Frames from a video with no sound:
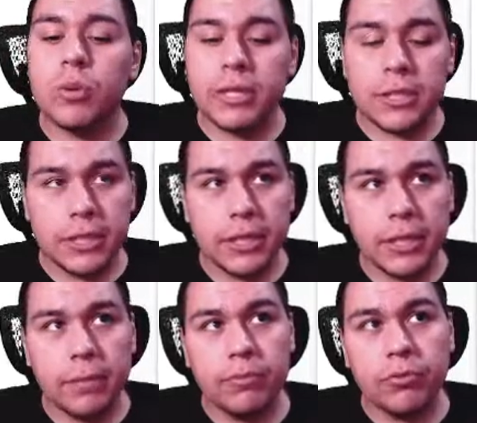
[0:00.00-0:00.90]
20
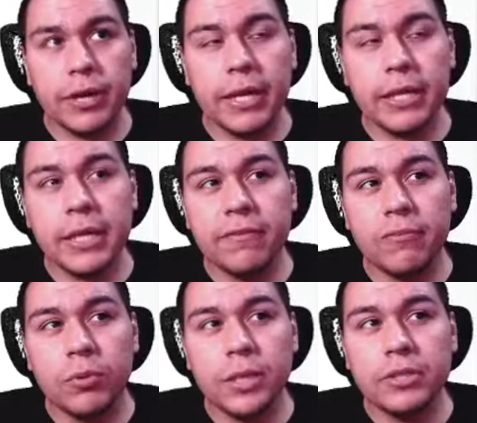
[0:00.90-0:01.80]
and I'm trying to give
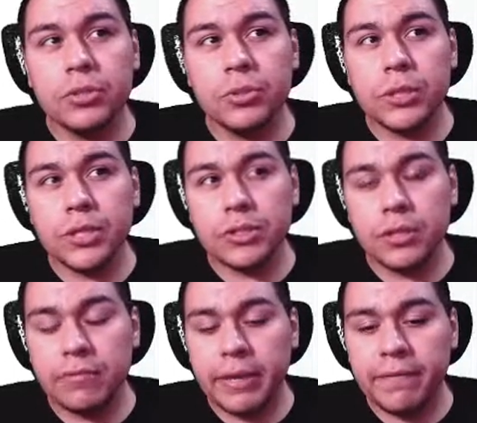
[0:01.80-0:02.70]
1 to each
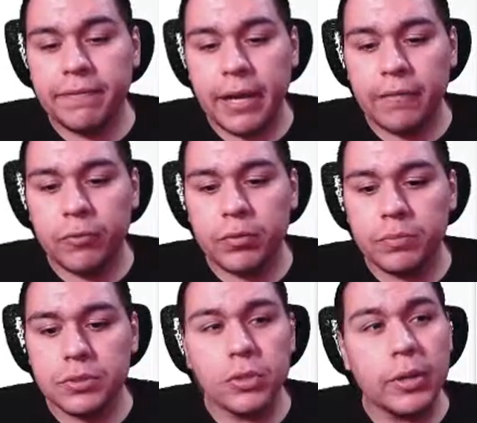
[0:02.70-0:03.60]
of my 5
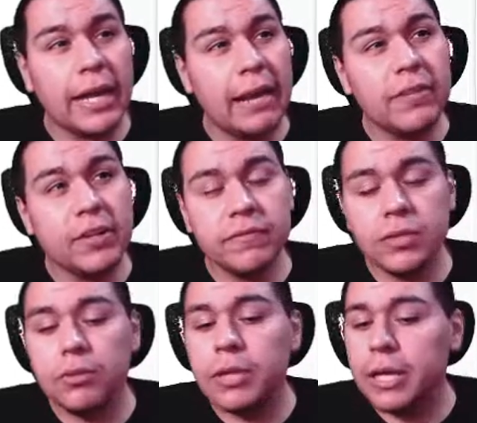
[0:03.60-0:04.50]
groups, do I have enough to
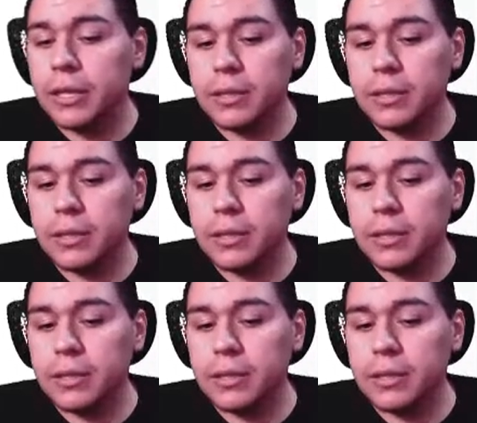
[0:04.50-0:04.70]
do that?